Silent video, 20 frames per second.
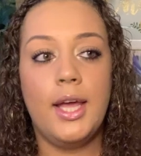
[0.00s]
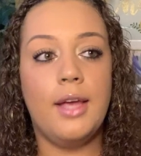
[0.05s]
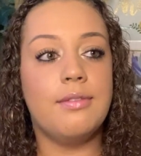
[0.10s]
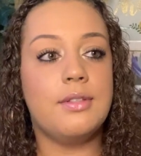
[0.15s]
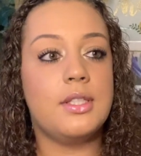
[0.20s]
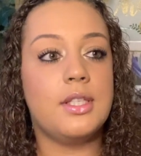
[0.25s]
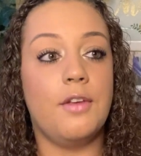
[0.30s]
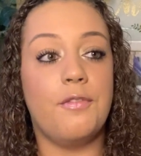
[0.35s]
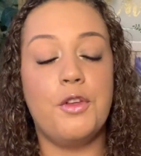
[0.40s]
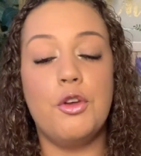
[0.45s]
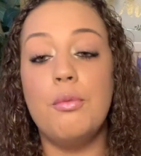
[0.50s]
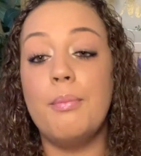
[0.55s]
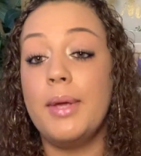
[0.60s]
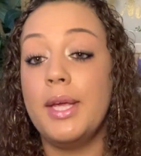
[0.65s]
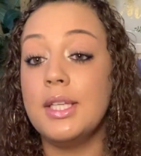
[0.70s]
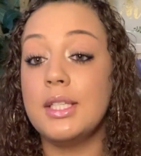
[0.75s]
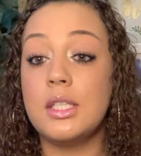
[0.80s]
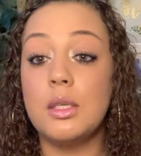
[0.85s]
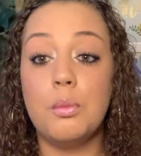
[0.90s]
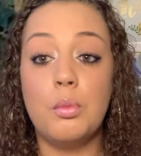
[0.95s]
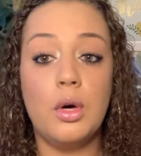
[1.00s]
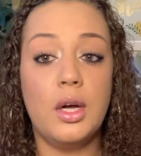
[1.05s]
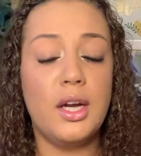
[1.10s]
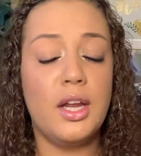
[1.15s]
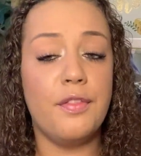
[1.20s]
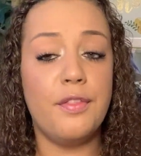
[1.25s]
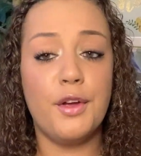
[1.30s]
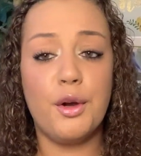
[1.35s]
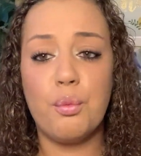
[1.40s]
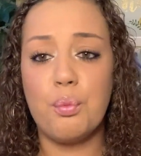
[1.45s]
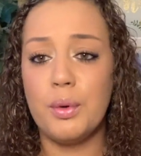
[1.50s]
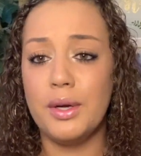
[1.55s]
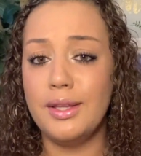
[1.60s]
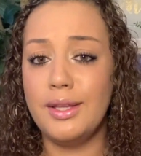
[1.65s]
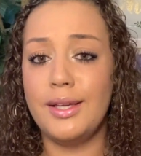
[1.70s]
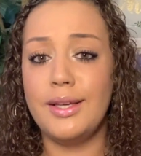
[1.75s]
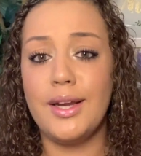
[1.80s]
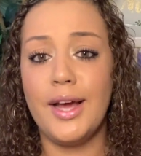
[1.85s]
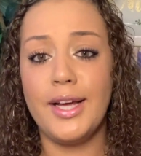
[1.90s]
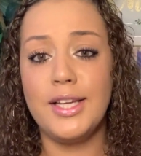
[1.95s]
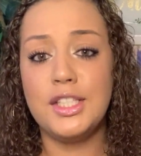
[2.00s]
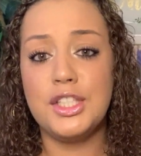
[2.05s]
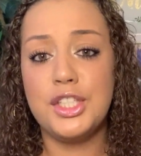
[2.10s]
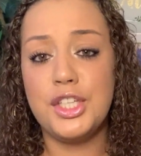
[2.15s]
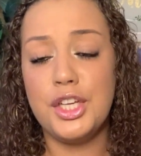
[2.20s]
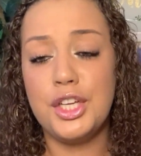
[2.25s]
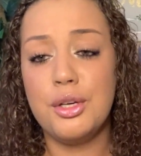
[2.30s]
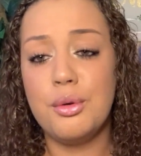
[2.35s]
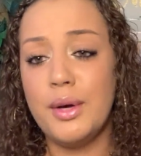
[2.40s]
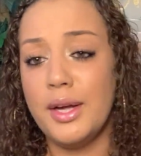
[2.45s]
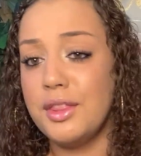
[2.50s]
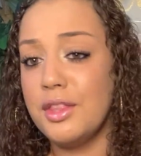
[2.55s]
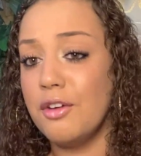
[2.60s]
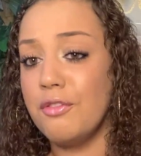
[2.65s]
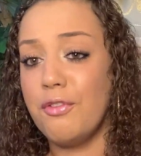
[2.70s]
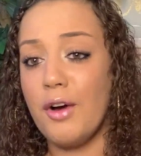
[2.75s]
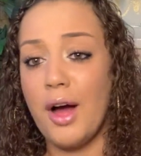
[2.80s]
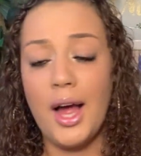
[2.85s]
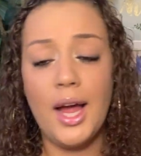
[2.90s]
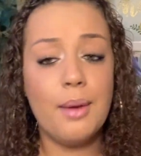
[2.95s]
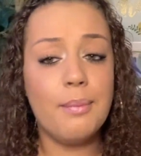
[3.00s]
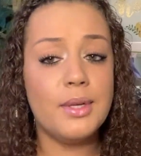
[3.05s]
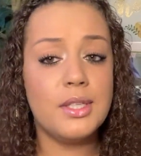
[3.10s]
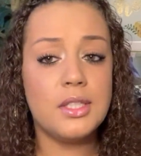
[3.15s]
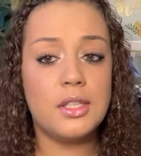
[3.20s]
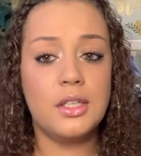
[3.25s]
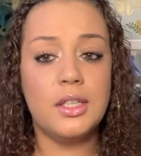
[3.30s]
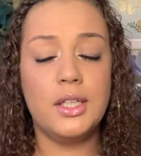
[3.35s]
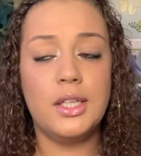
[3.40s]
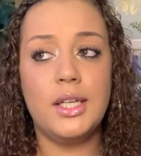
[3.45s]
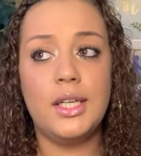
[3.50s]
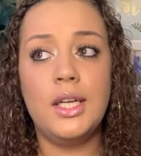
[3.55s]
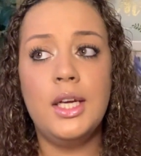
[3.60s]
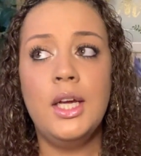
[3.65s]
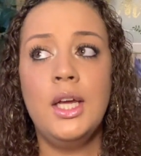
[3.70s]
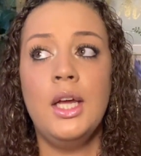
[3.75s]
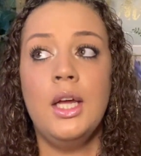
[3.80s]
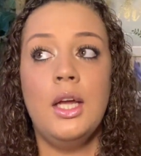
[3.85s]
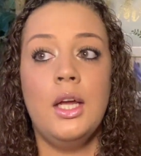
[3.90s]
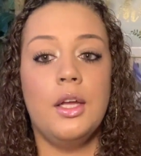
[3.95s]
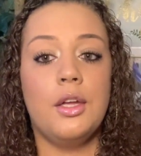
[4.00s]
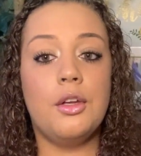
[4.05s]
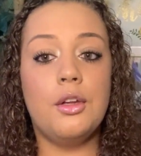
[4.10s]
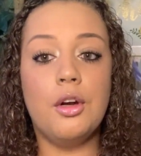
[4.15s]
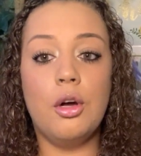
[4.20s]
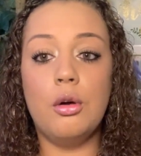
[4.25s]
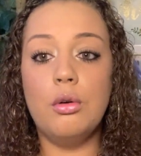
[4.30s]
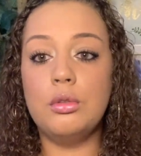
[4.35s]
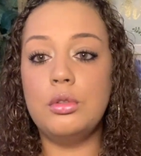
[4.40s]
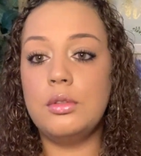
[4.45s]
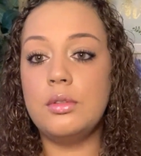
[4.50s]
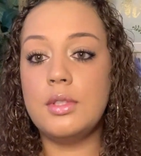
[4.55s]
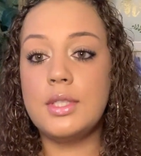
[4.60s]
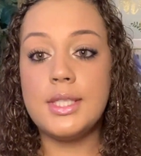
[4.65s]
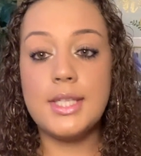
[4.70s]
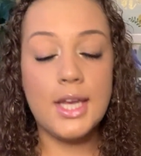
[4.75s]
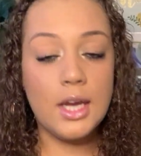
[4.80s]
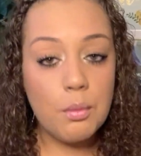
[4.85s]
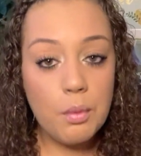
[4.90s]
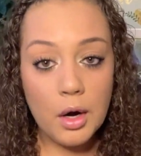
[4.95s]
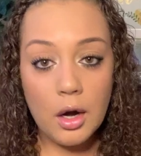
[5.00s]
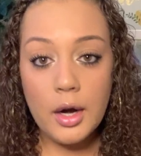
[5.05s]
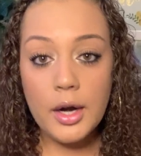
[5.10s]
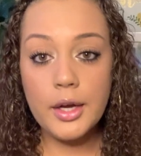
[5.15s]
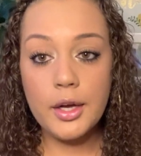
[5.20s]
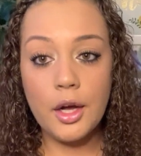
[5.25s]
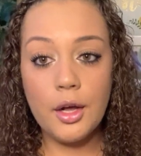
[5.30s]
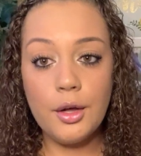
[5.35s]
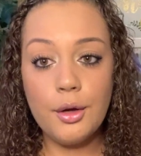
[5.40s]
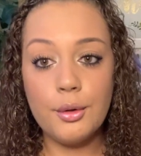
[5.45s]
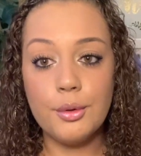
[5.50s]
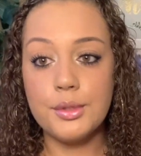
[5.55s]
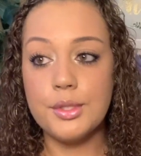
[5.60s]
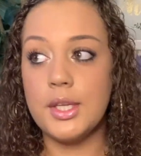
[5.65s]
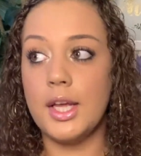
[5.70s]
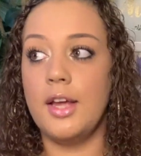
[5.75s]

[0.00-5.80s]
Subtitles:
If you meet someone and they're really nice to you and the vibe is good, you know, see where it goes.